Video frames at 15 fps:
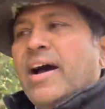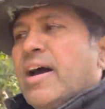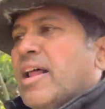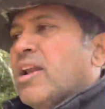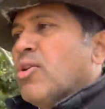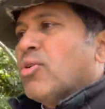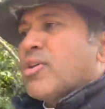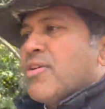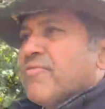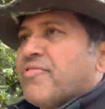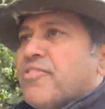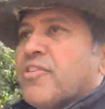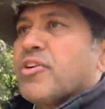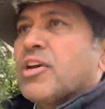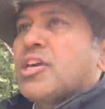looking
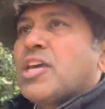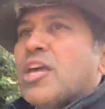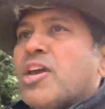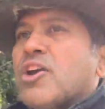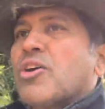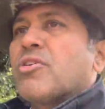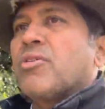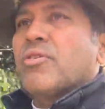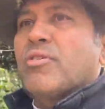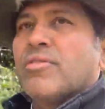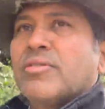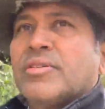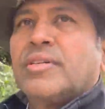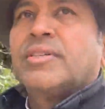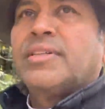for a cure
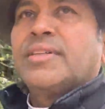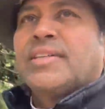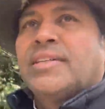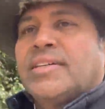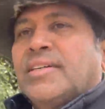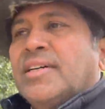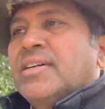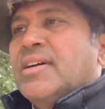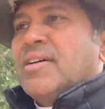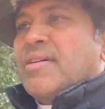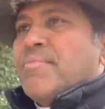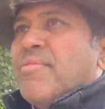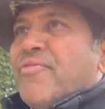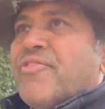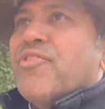
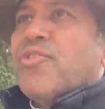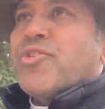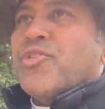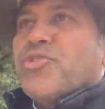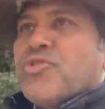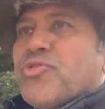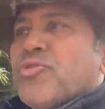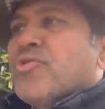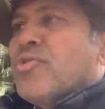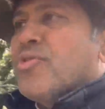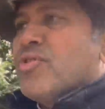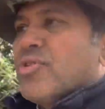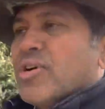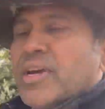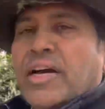before you
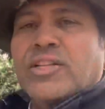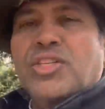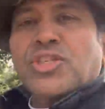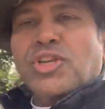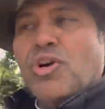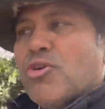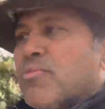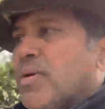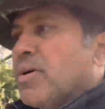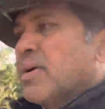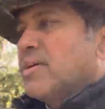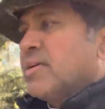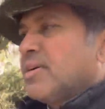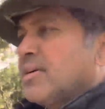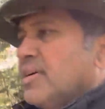get sober
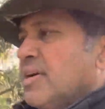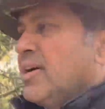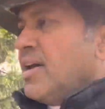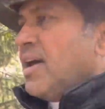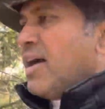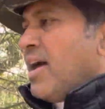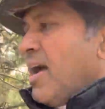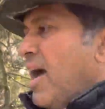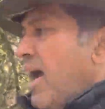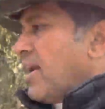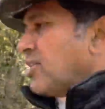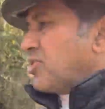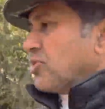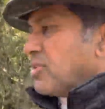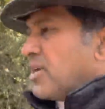and
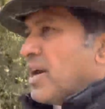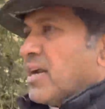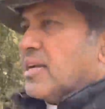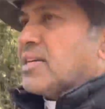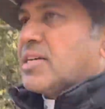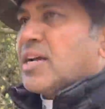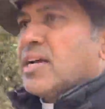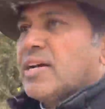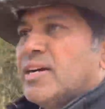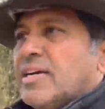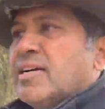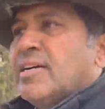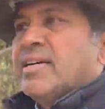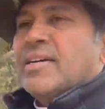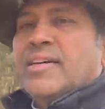to get
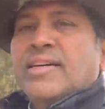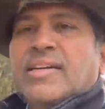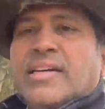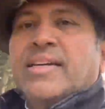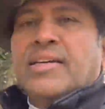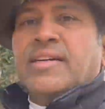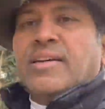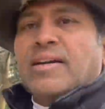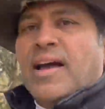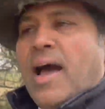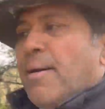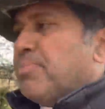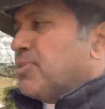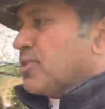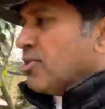
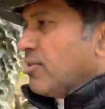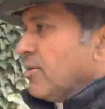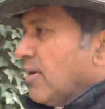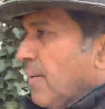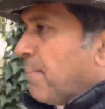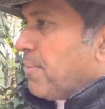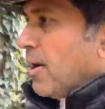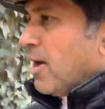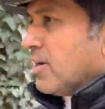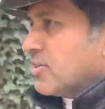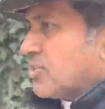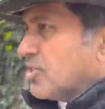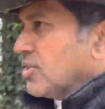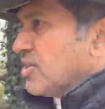absolutely plastered